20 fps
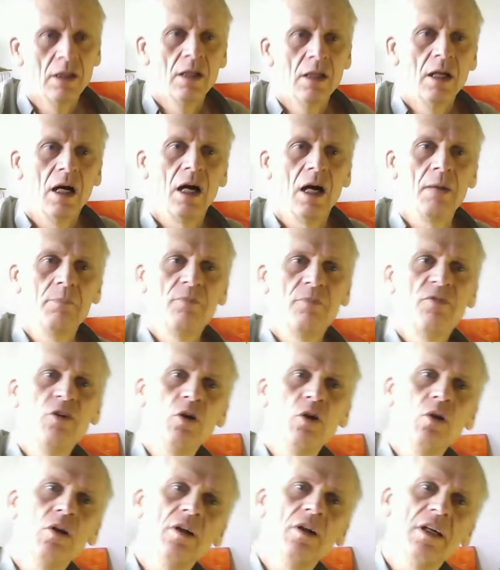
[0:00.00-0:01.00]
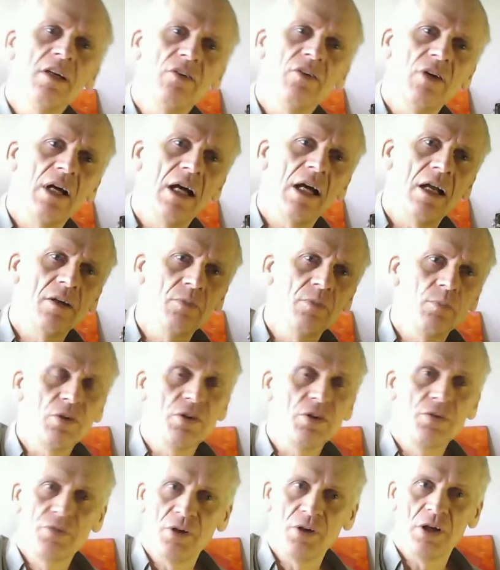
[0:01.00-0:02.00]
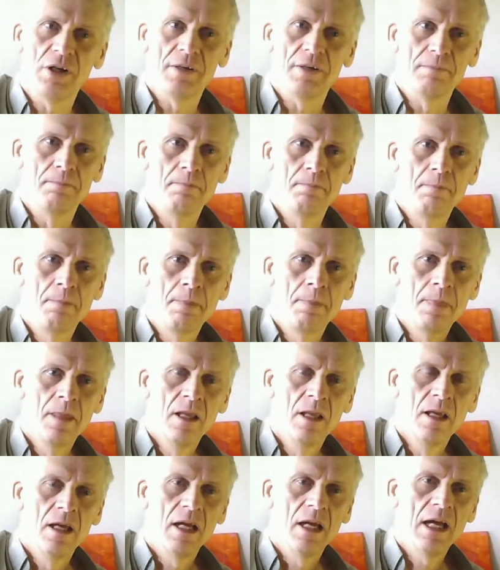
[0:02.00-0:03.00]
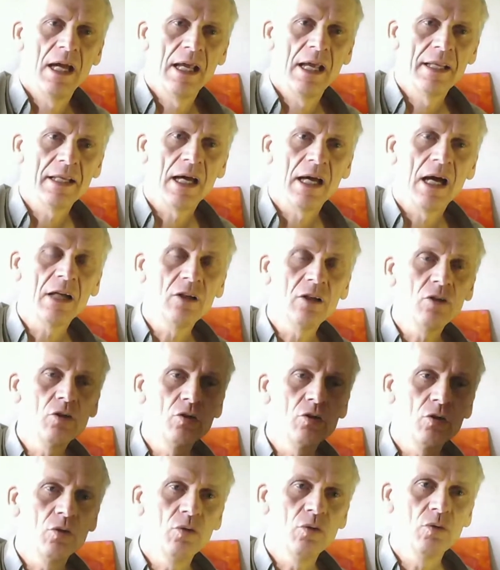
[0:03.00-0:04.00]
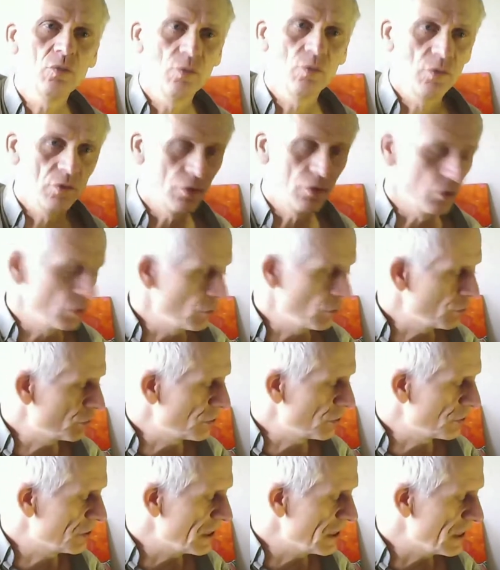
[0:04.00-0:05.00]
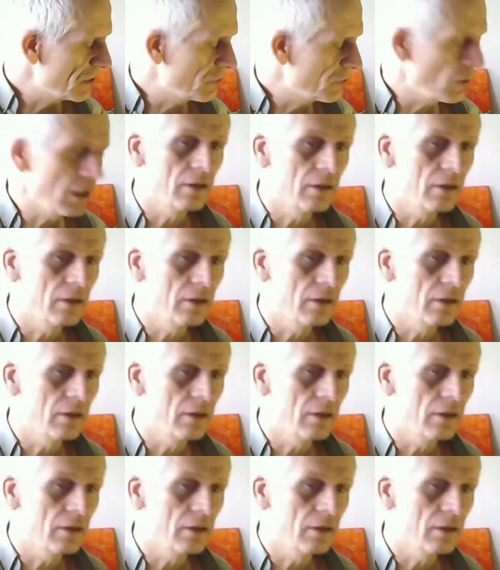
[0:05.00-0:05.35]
I'm fooling around with the third, and I could use the G string,